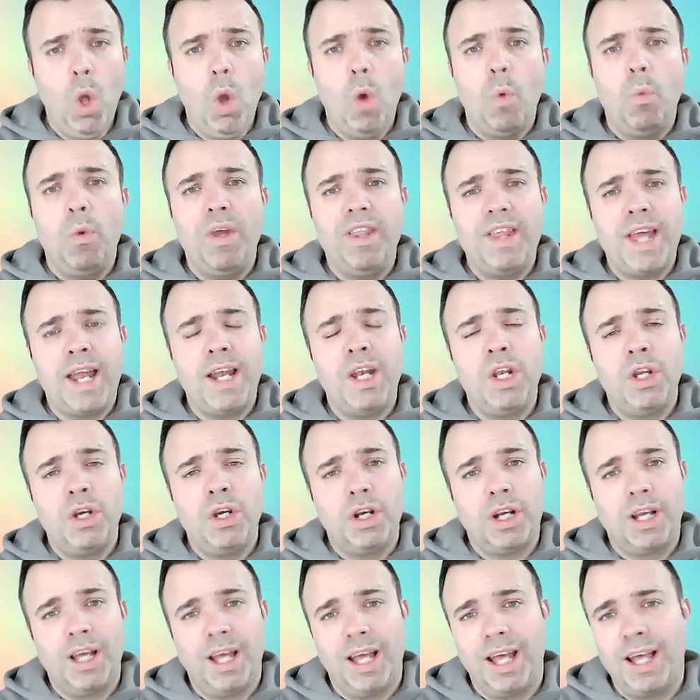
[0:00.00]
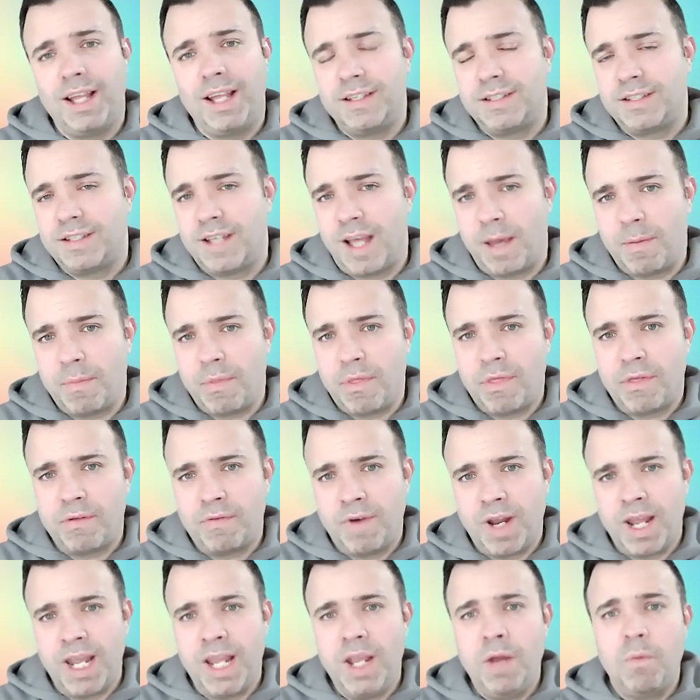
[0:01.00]
We then look at step
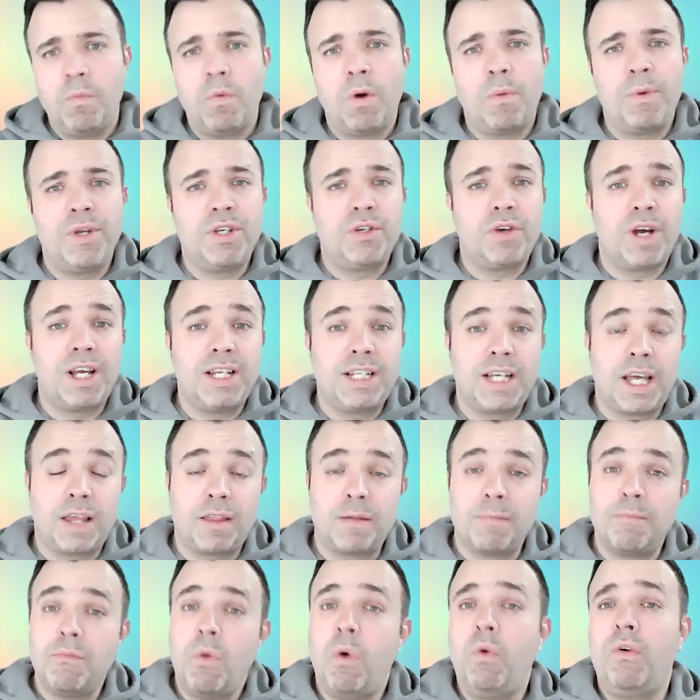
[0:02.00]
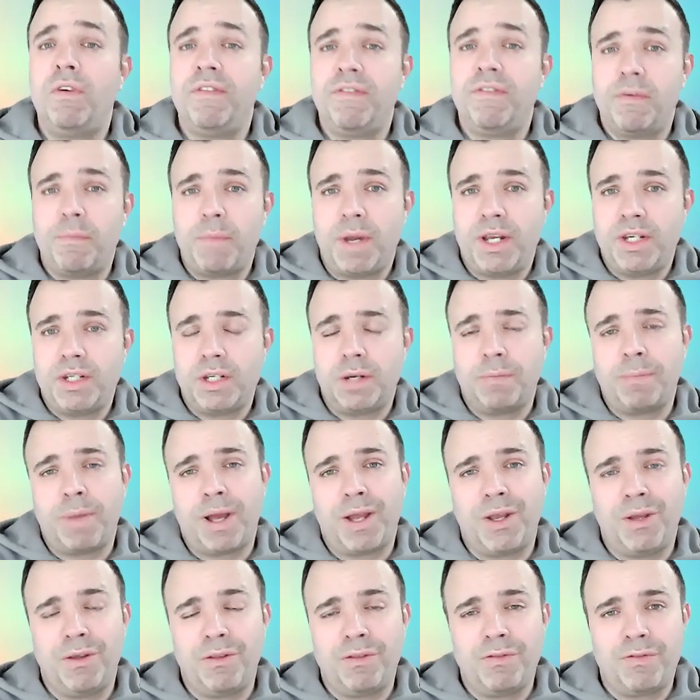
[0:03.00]
3, where we try to gather more information
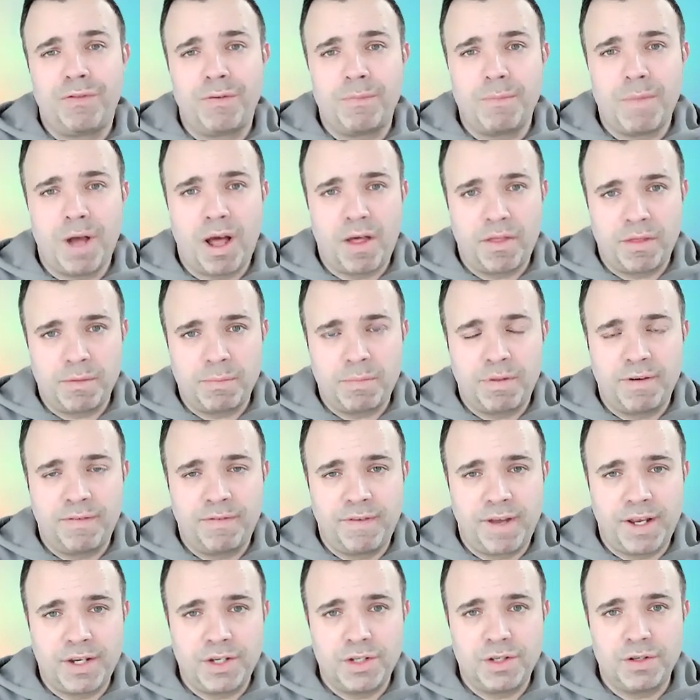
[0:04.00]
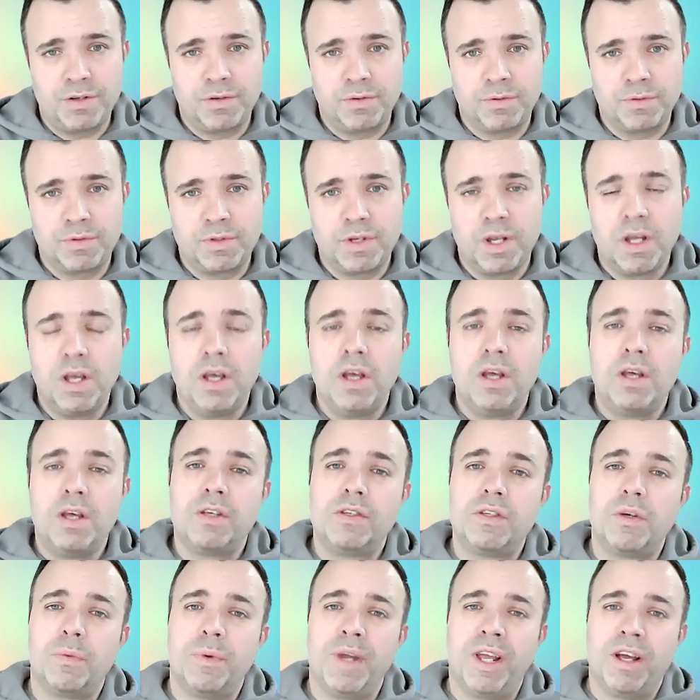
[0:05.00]
about you from other professionals.
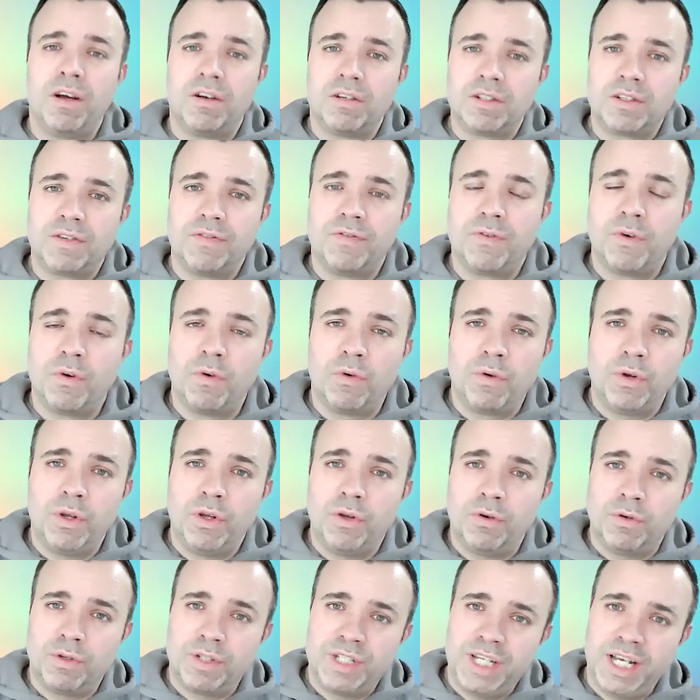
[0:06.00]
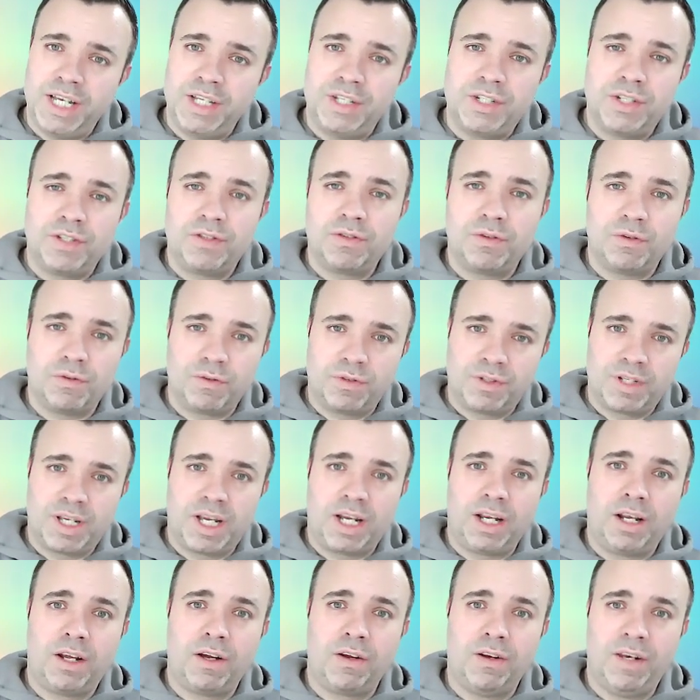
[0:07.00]
So we ask for your teachers or
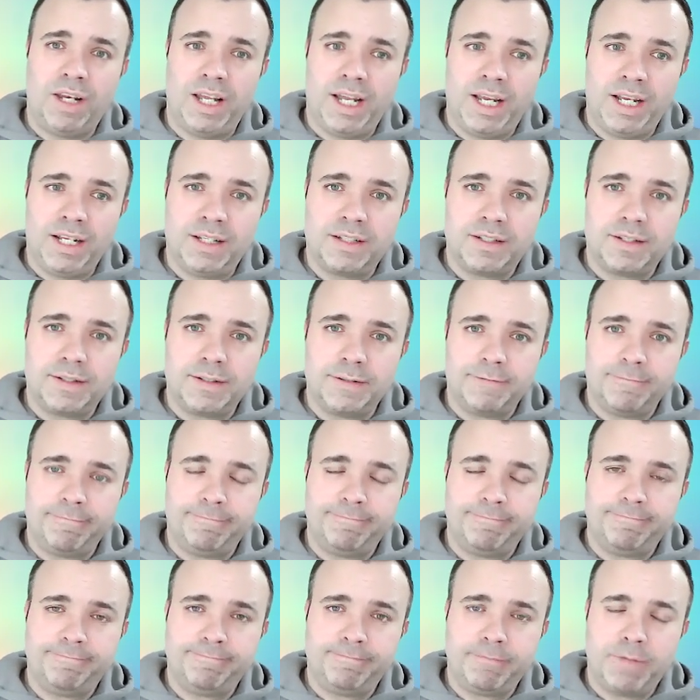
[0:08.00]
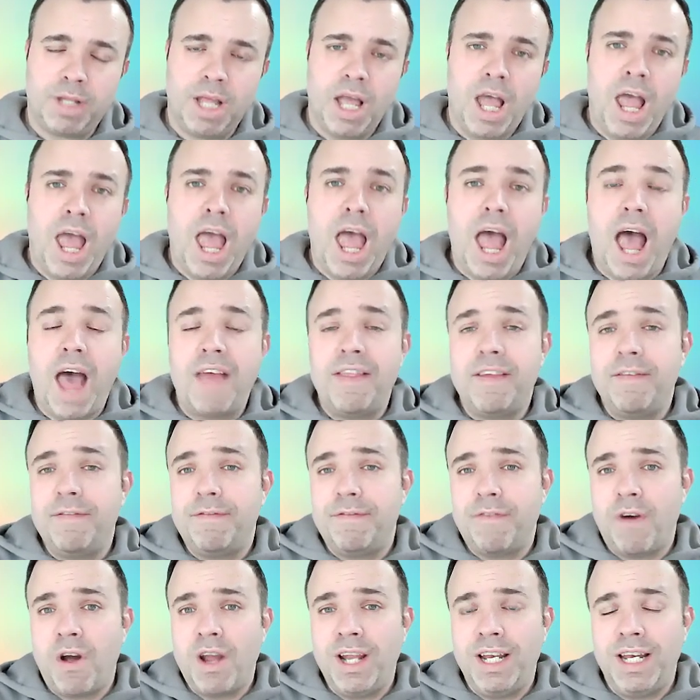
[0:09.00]
SENCO leads. And then
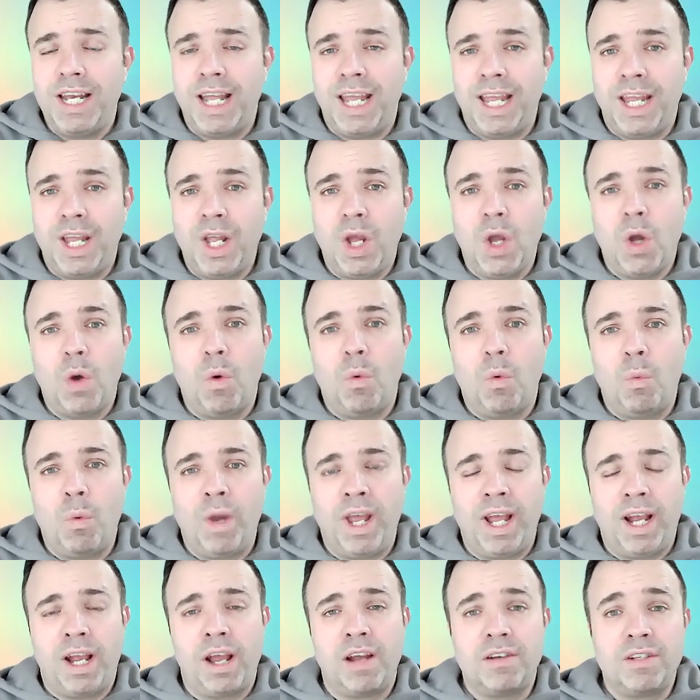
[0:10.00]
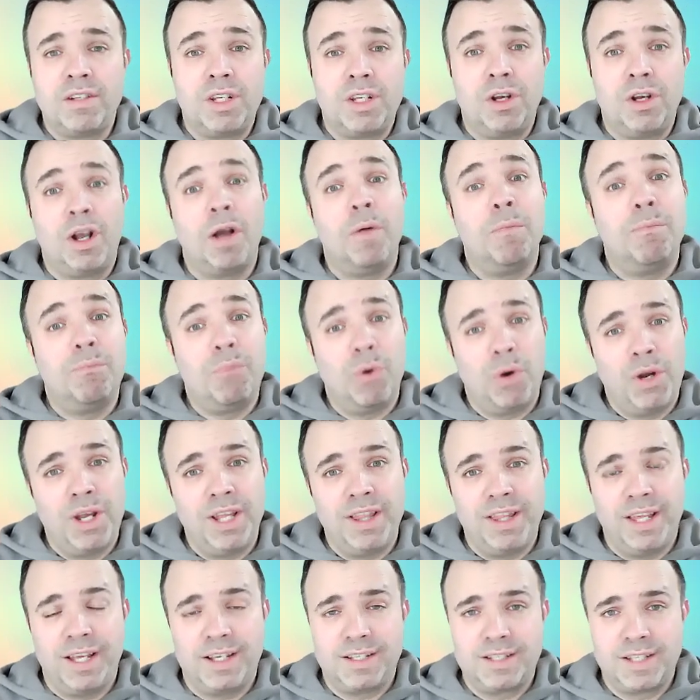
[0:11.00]
finally, we're going to look at
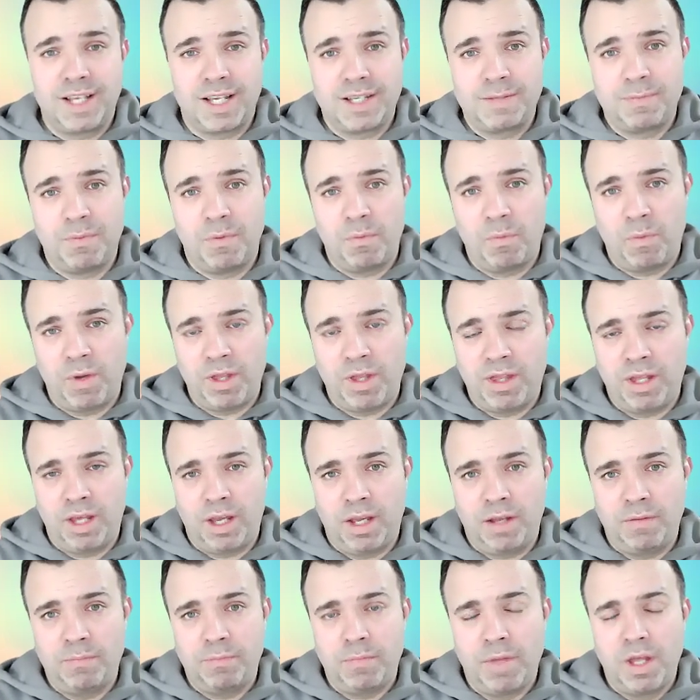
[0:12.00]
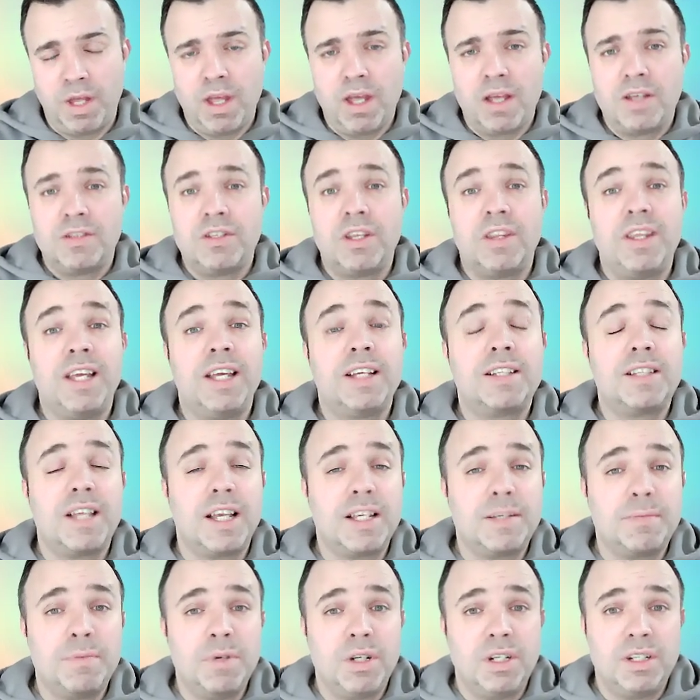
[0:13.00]
booking the assessment with you. So the
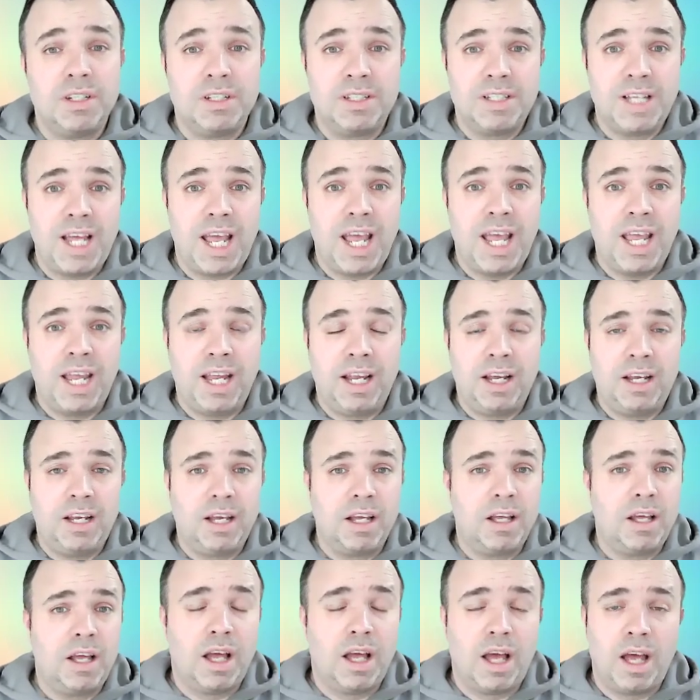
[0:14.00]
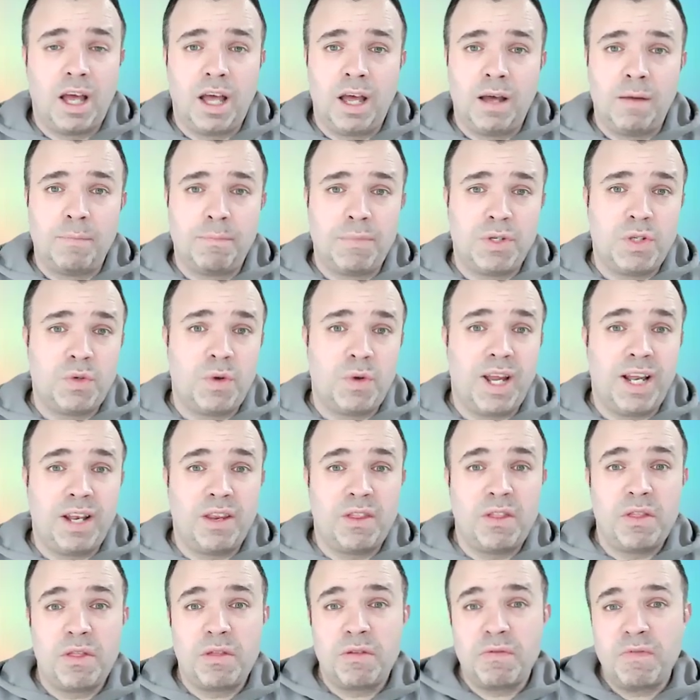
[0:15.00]
assessment could take between
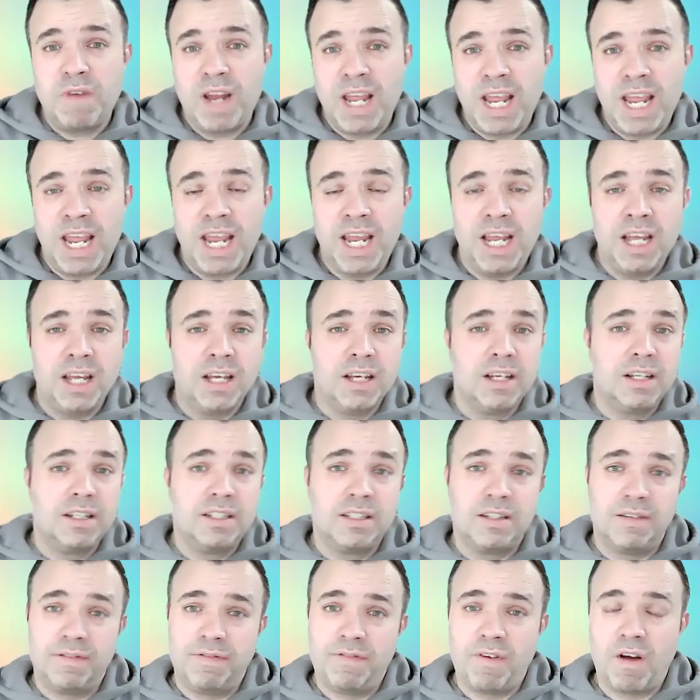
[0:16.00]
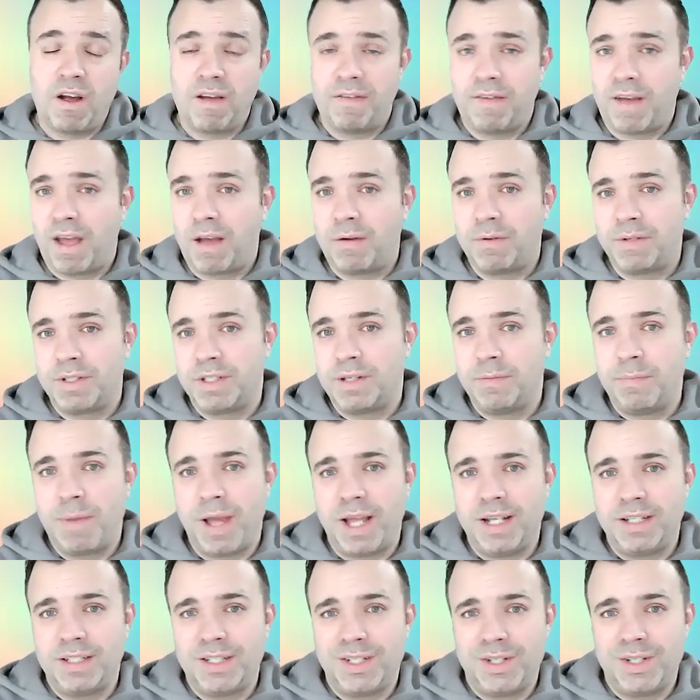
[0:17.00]
3 to 5 hours,
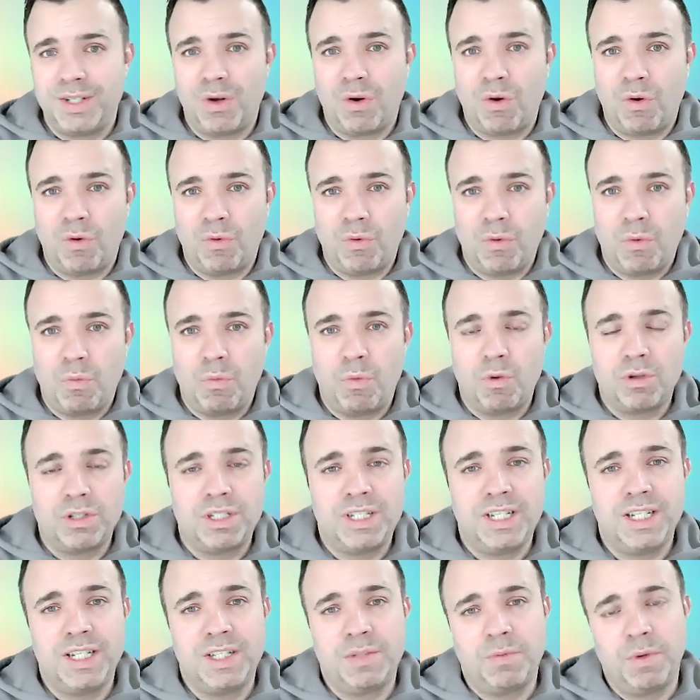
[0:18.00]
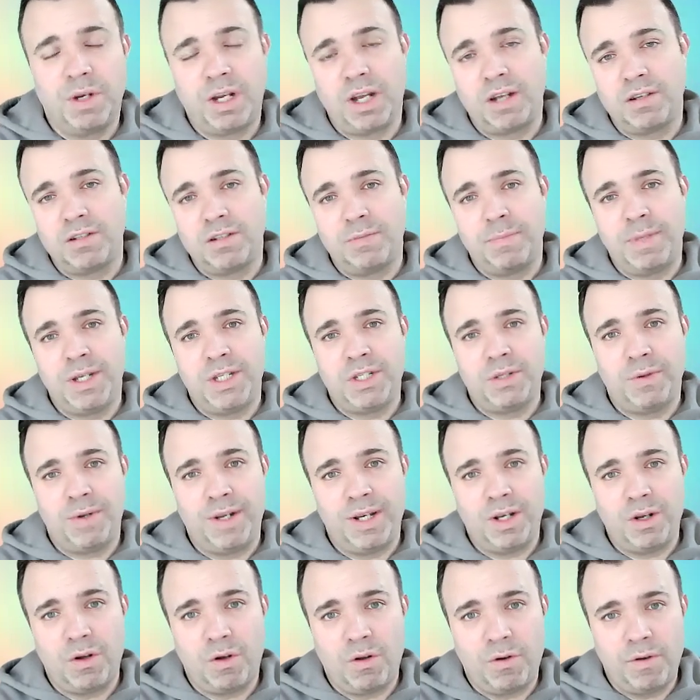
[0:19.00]
depending on what it is we're going to be
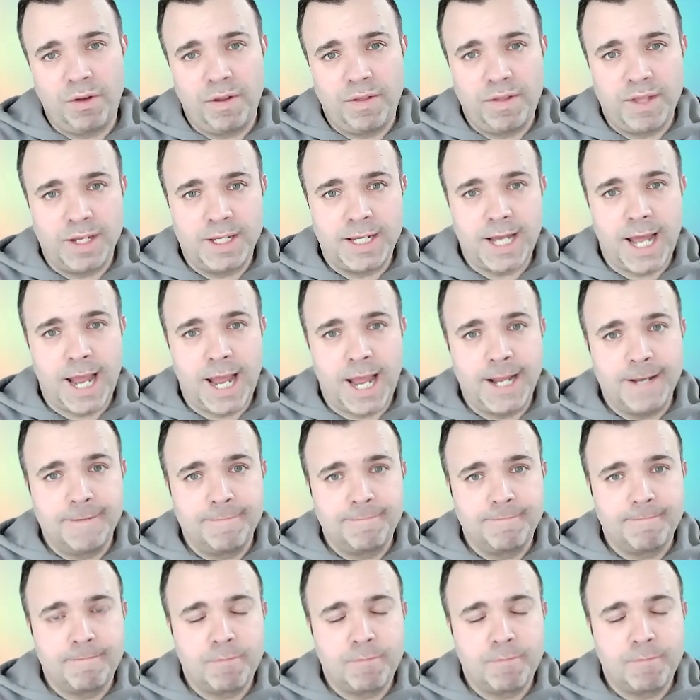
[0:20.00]
doing on the day.